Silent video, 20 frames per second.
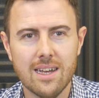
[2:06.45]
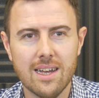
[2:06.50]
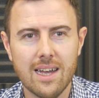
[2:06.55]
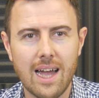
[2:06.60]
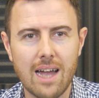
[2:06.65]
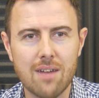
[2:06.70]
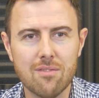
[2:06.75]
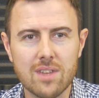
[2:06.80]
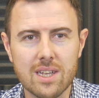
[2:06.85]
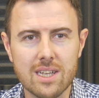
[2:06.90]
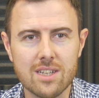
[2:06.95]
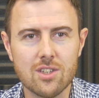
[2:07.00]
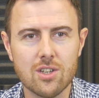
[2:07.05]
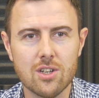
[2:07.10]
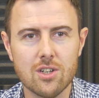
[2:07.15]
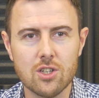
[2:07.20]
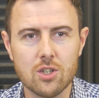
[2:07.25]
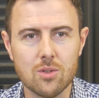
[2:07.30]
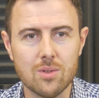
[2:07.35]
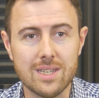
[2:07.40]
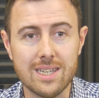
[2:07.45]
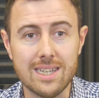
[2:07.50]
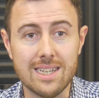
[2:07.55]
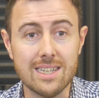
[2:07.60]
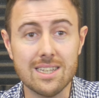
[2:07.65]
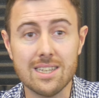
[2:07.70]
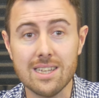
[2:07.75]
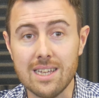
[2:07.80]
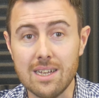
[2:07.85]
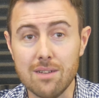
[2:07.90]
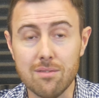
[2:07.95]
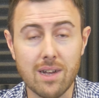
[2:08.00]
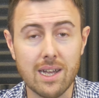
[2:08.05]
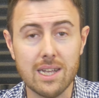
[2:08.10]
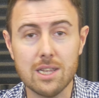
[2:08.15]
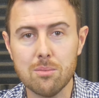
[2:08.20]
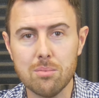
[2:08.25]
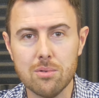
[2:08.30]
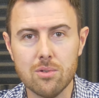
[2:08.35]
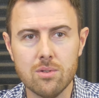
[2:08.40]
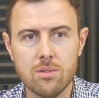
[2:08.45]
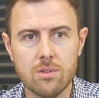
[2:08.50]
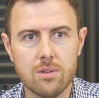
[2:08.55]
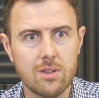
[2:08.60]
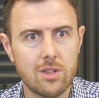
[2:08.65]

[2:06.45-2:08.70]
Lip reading: Have the guitar so it's easily available.